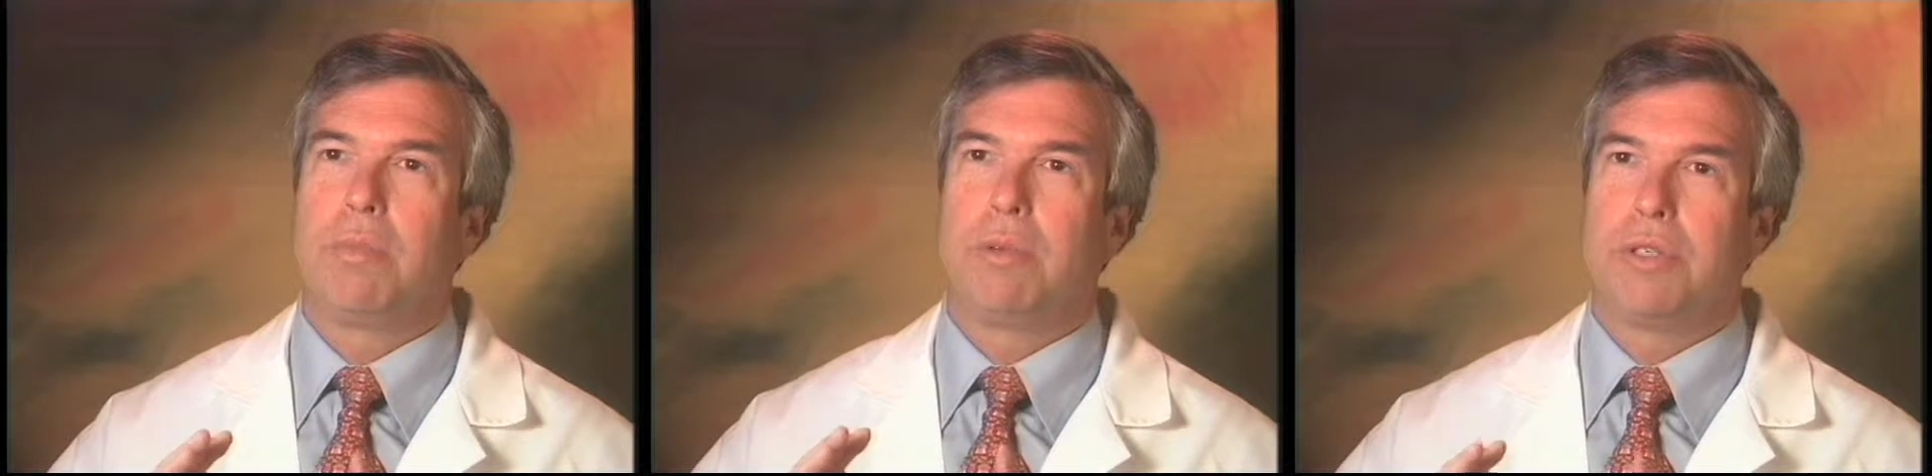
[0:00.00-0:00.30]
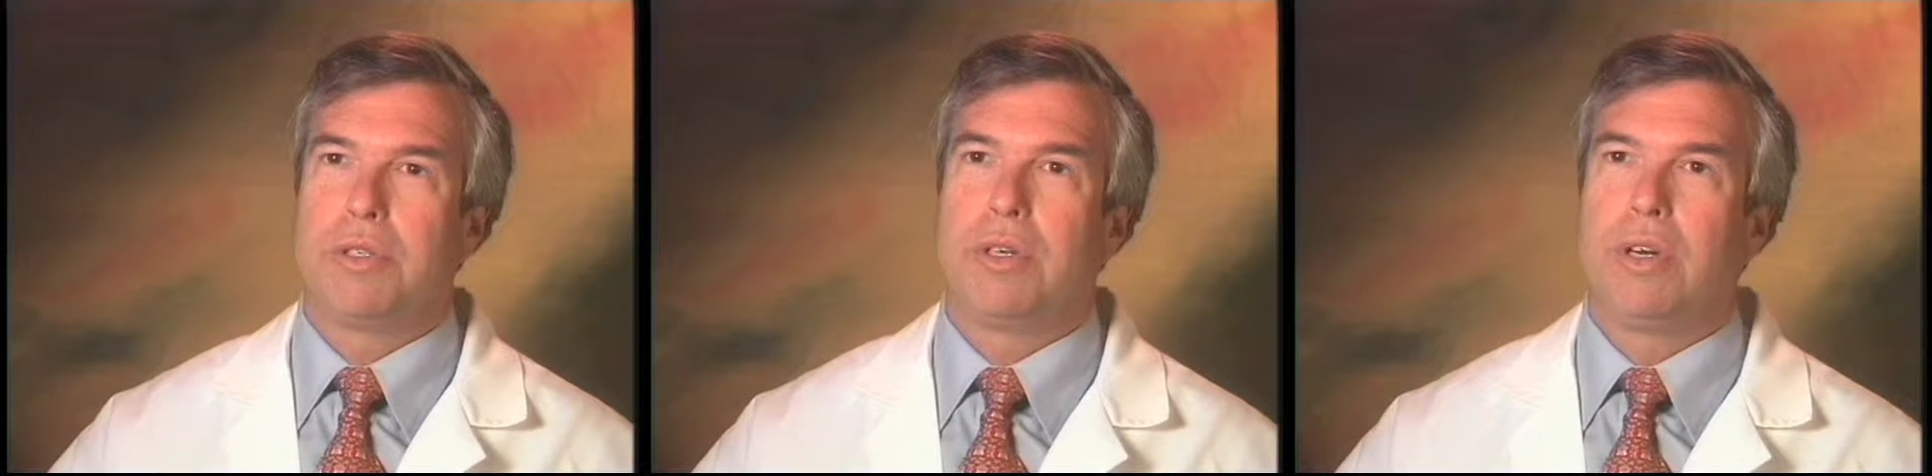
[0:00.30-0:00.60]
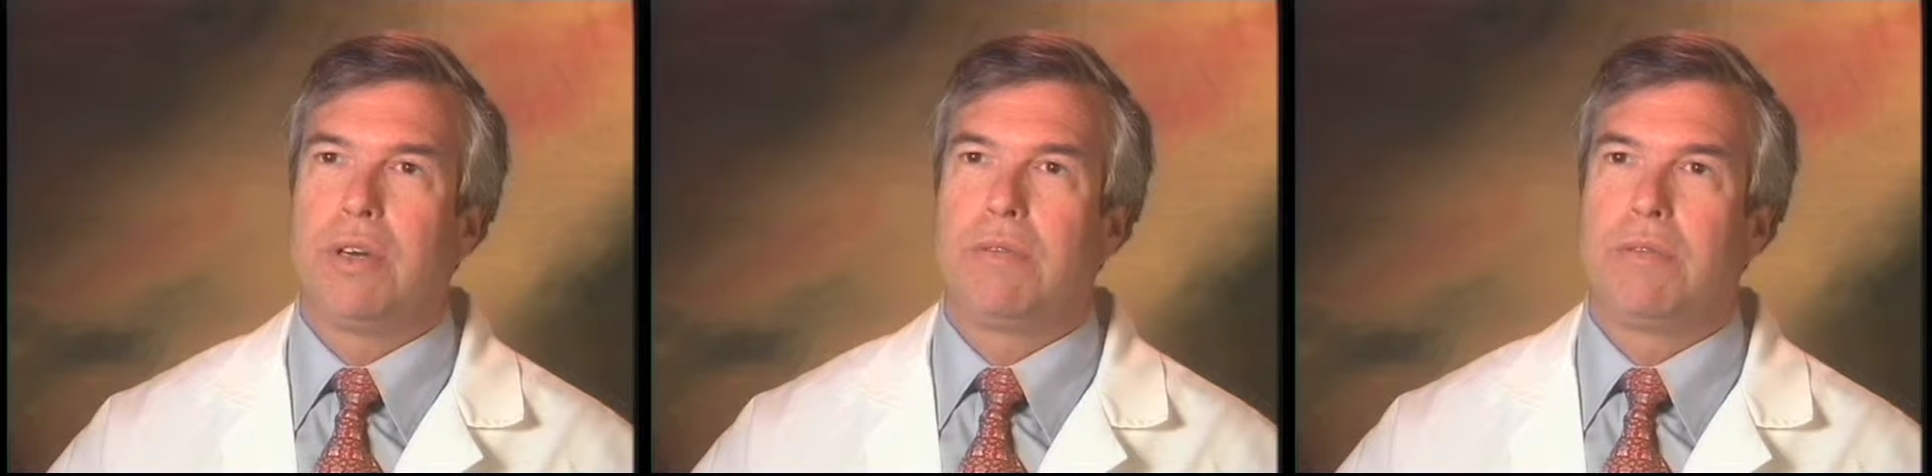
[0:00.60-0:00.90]
to
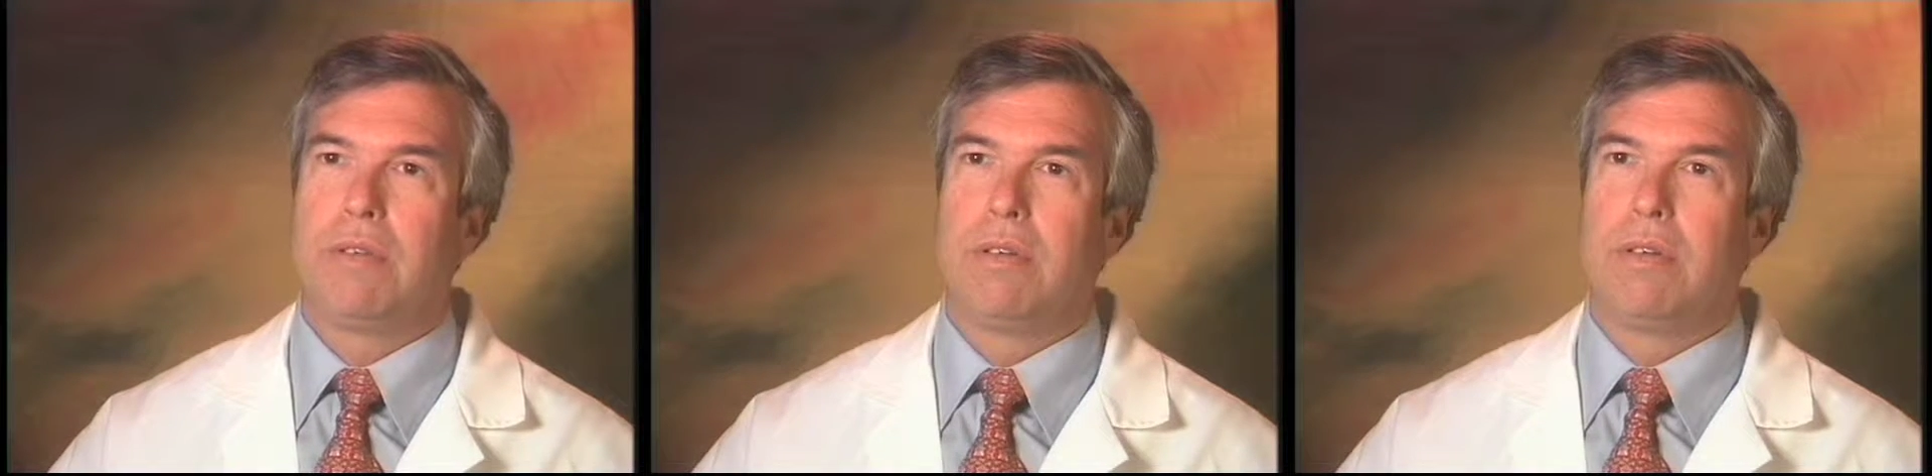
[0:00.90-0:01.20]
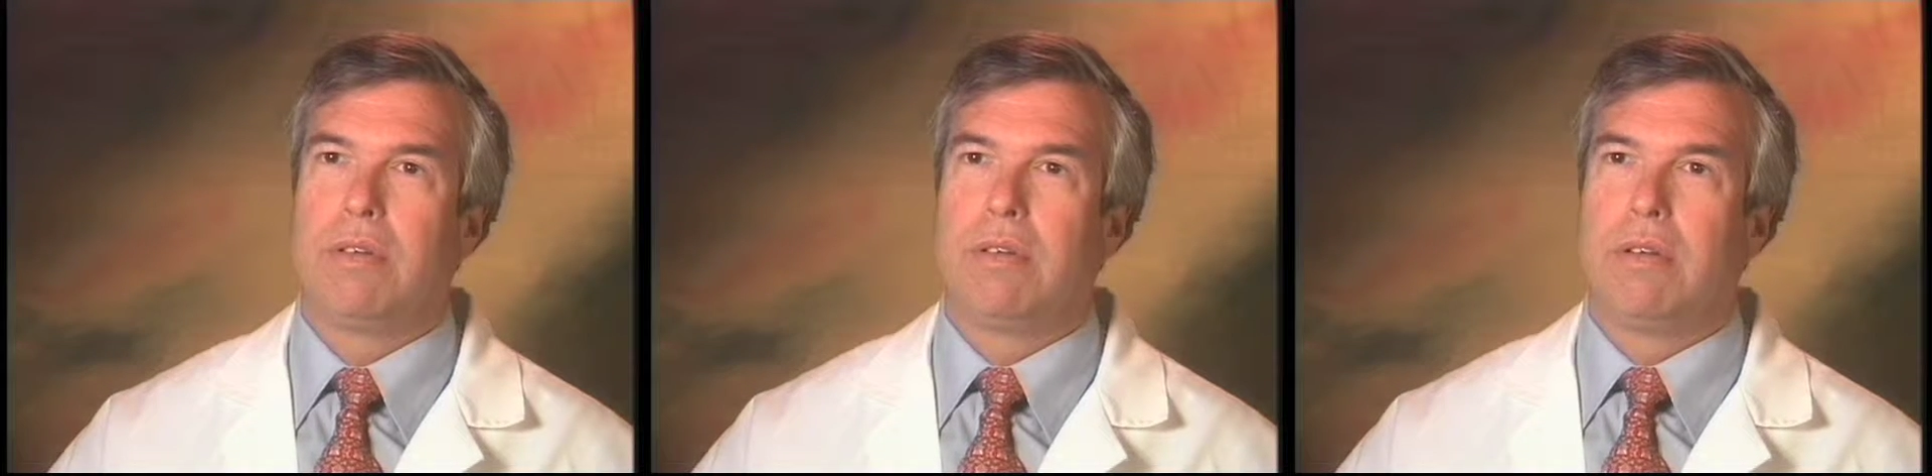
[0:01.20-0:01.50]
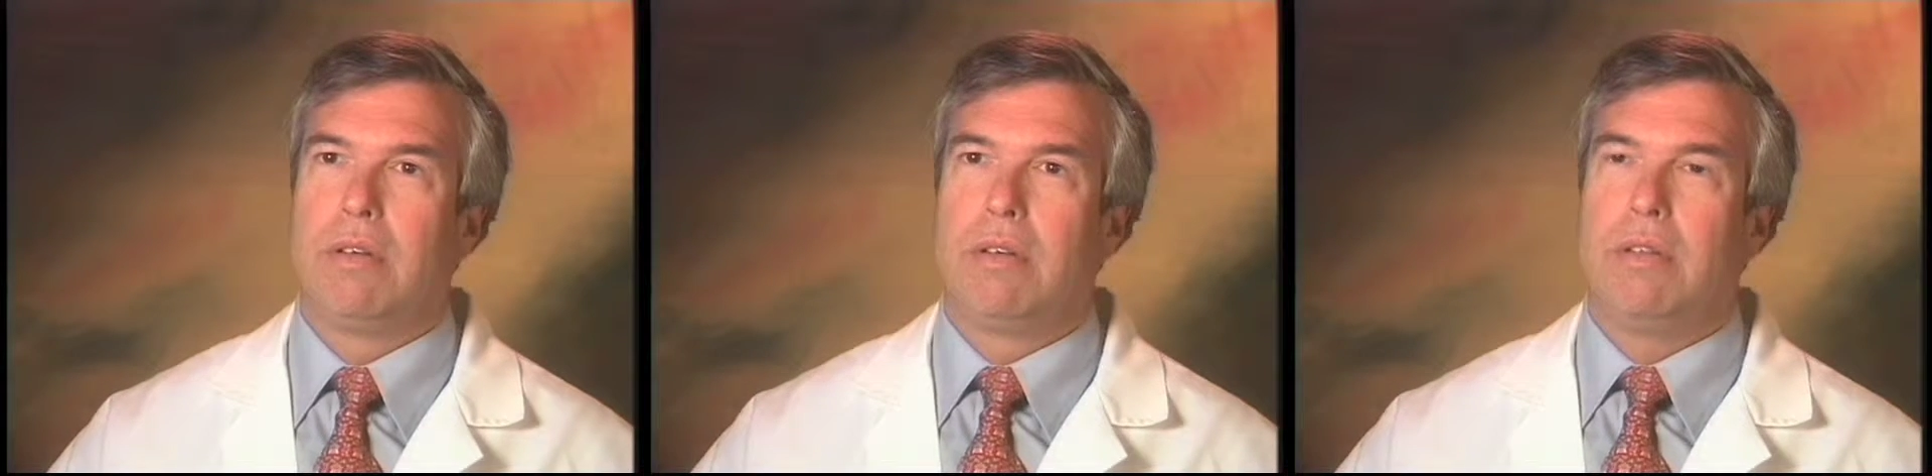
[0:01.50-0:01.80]
preserve
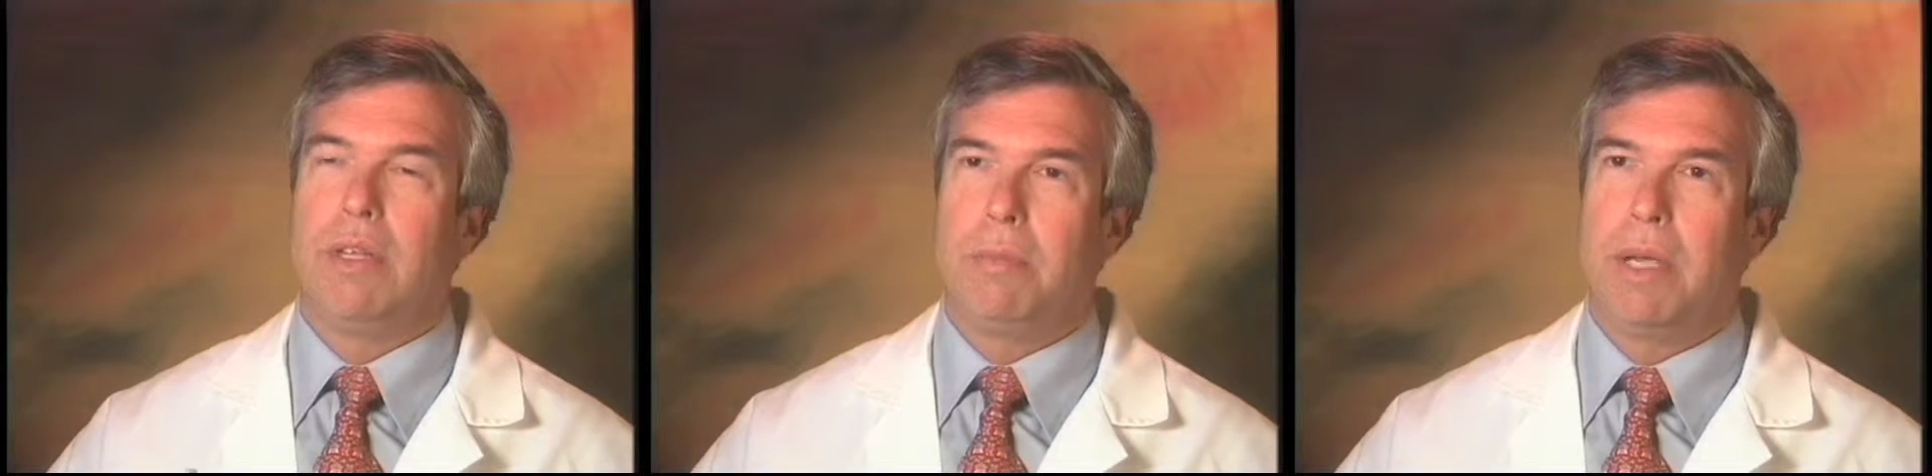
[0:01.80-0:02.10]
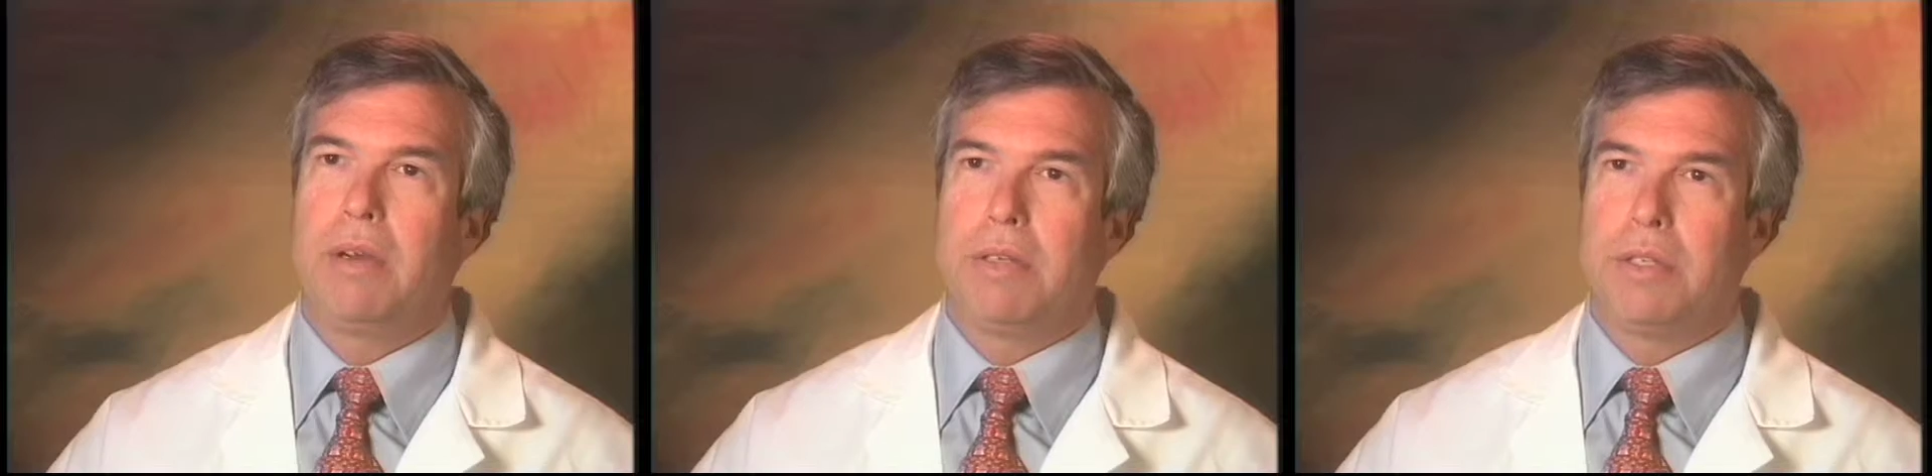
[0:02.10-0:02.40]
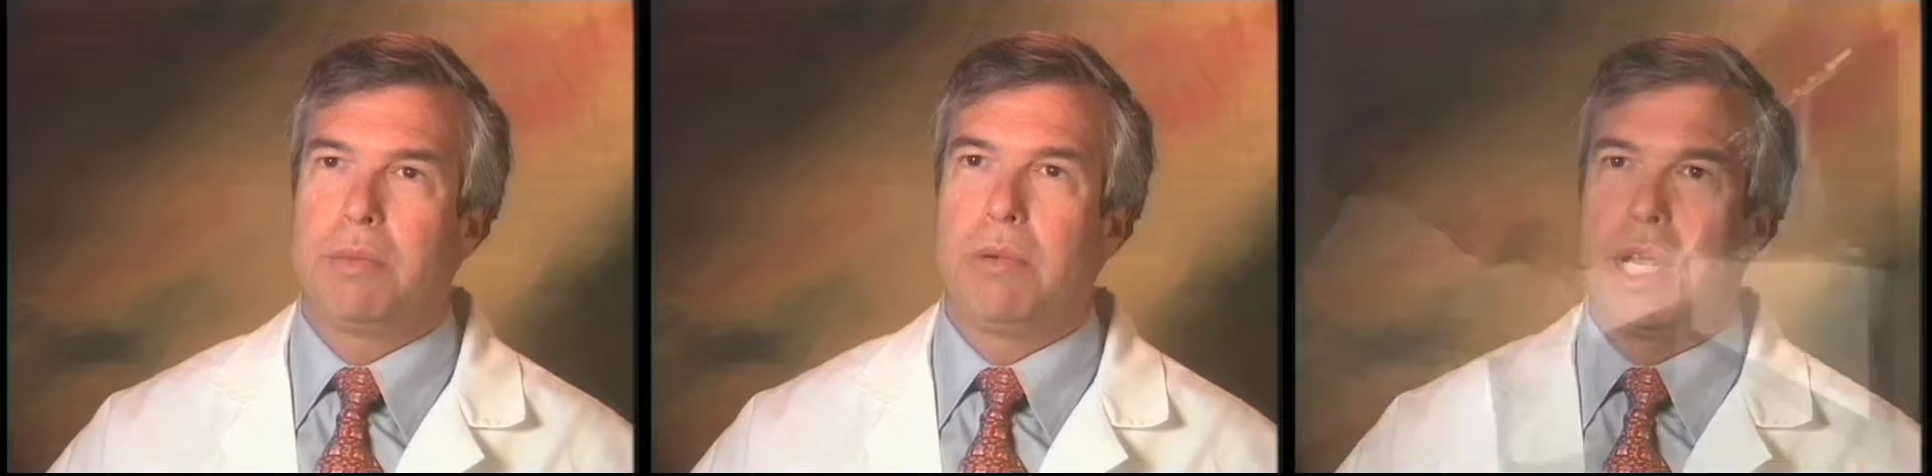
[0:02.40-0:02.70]
the appearance of the